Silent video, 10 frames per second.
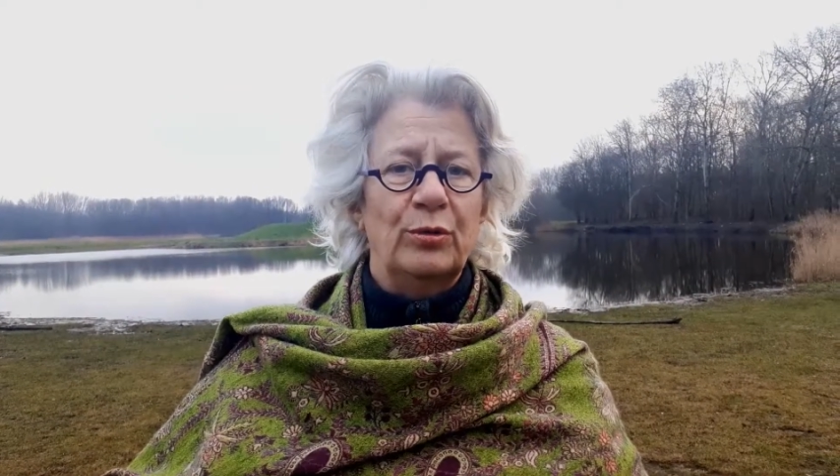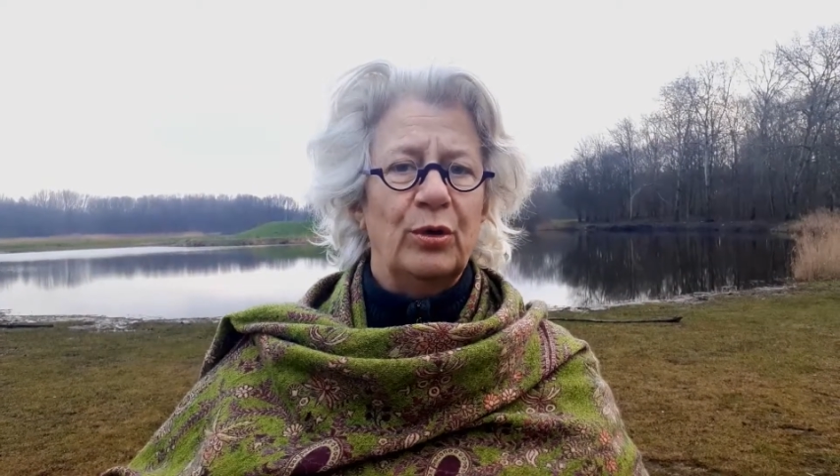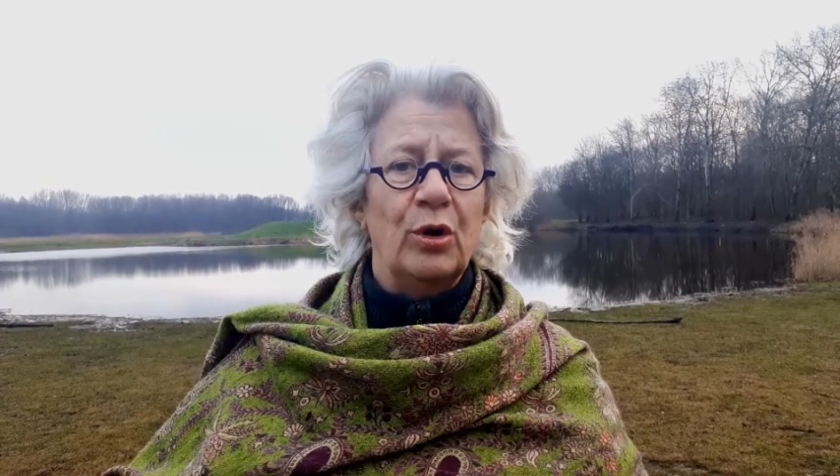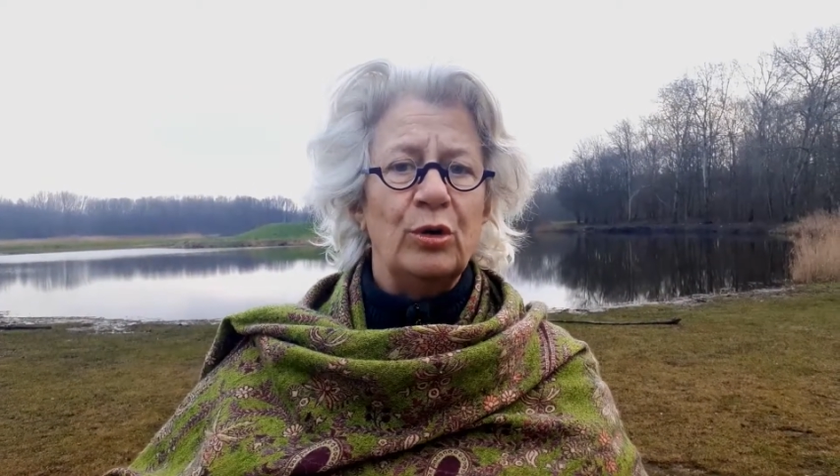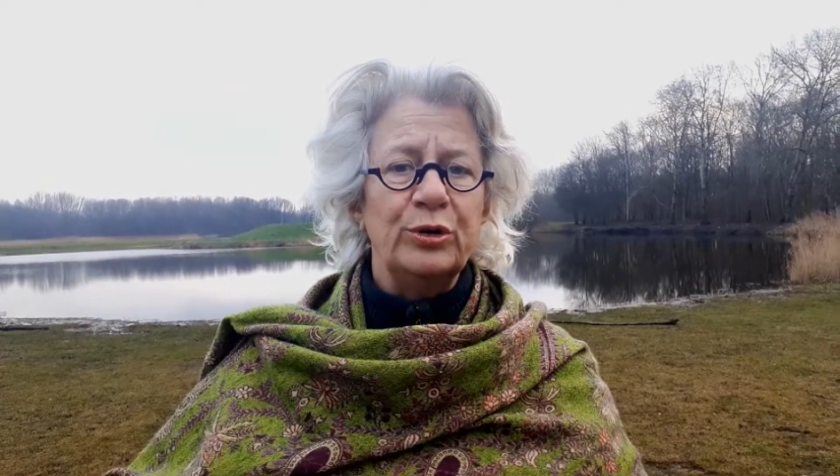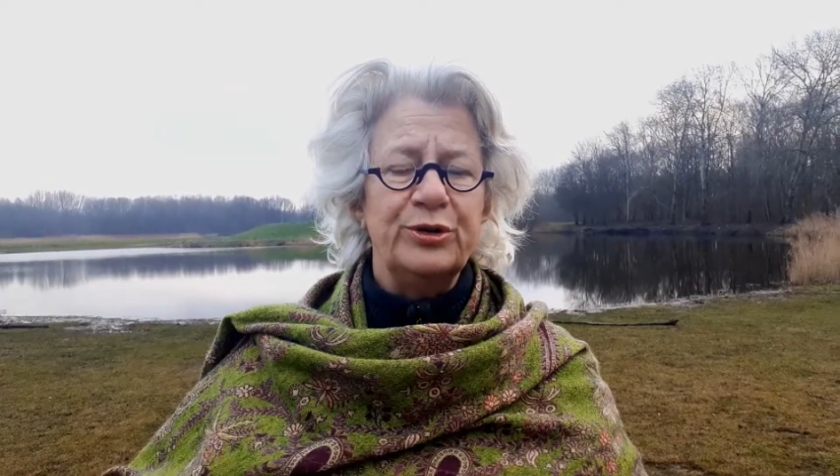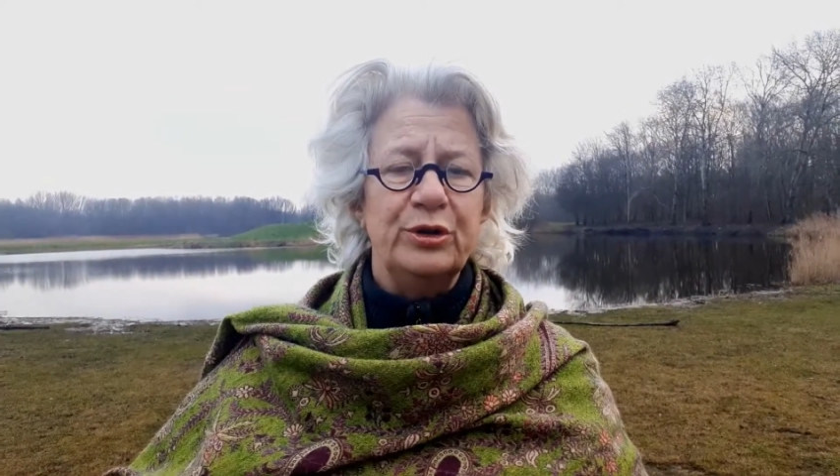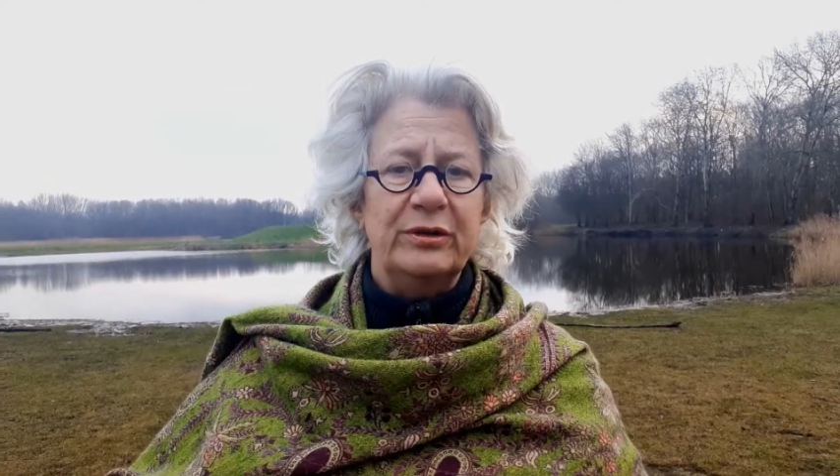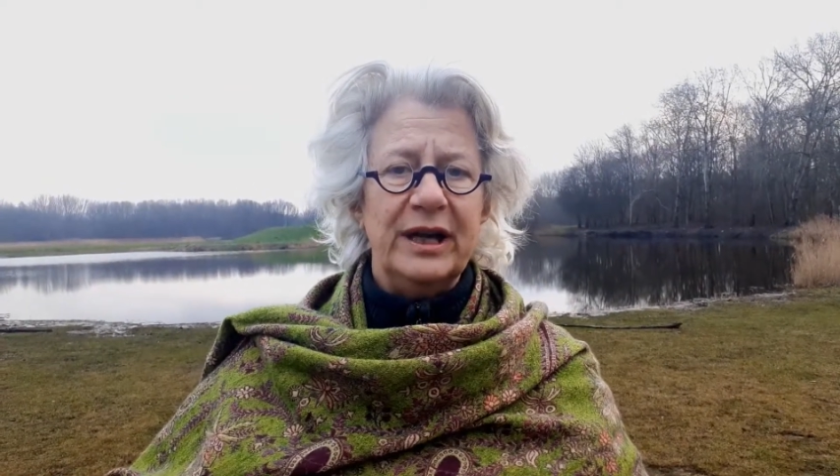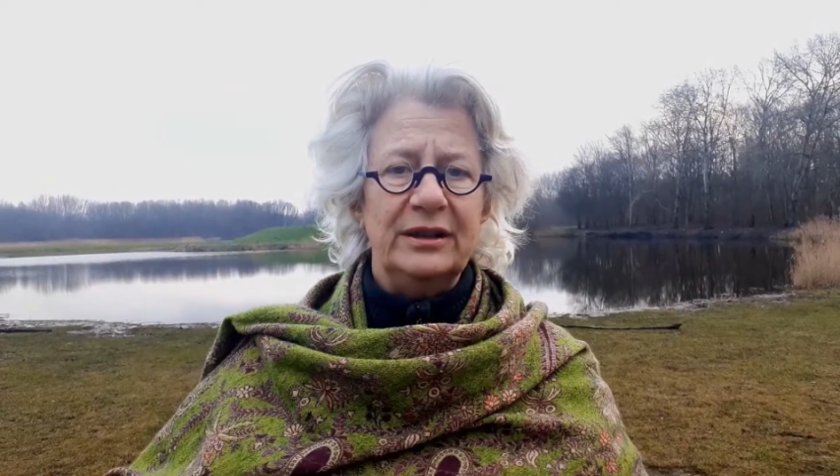hold
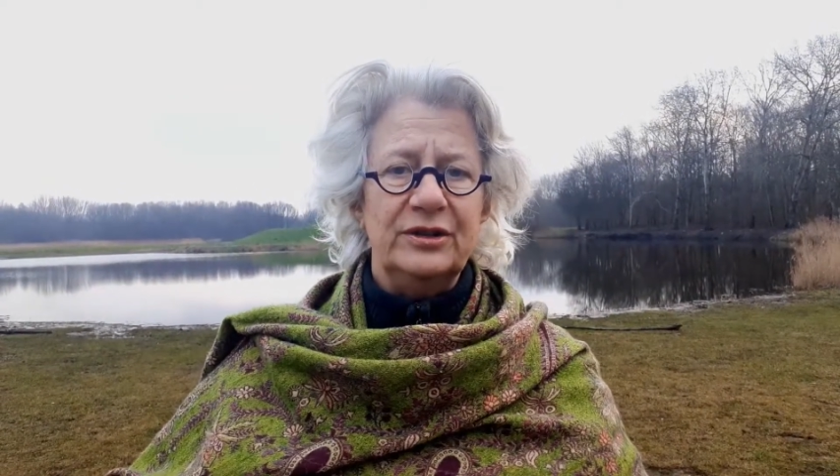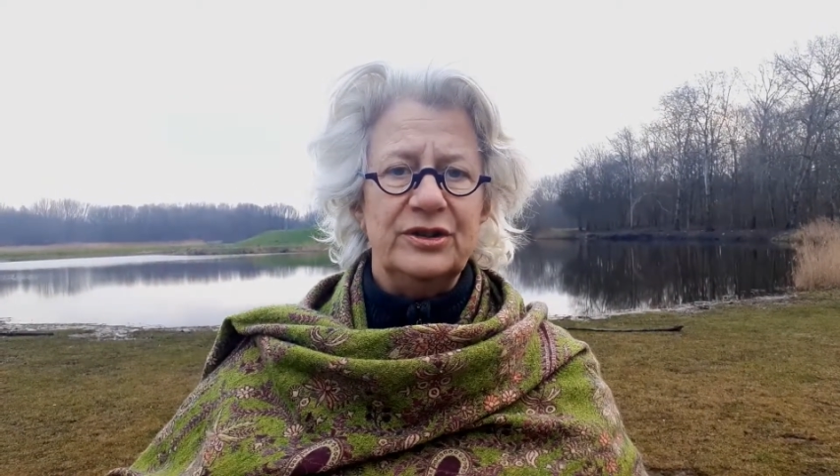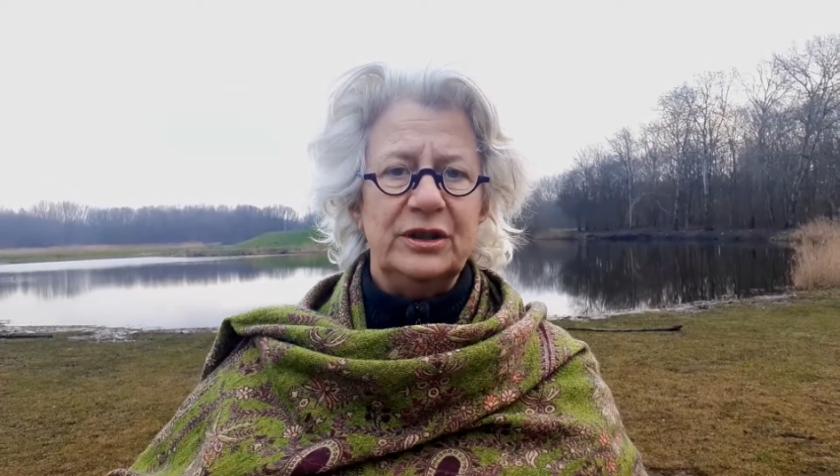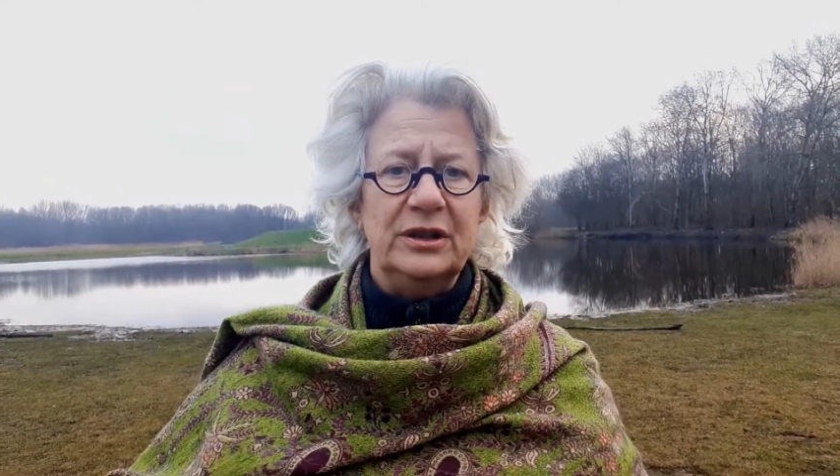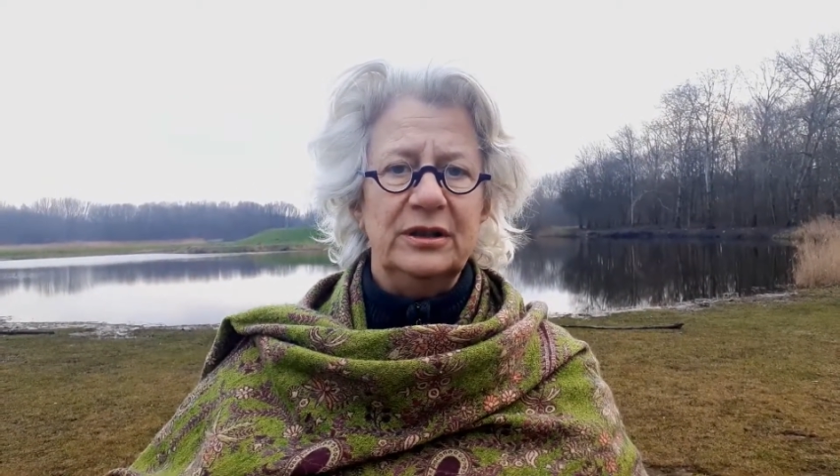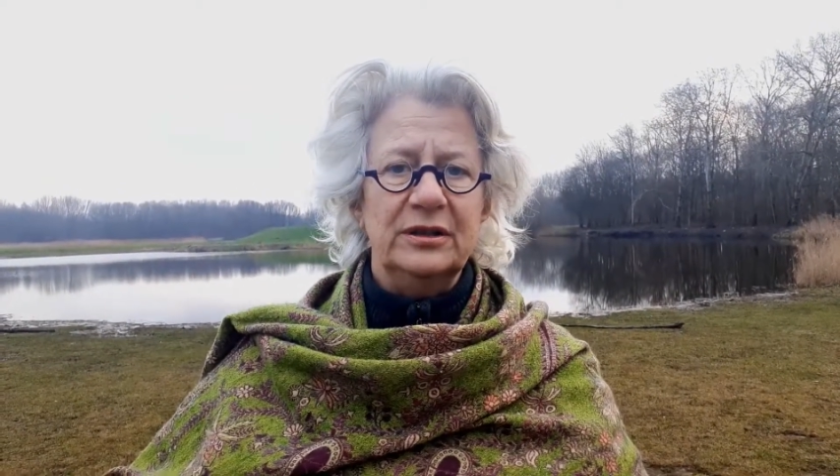your energy,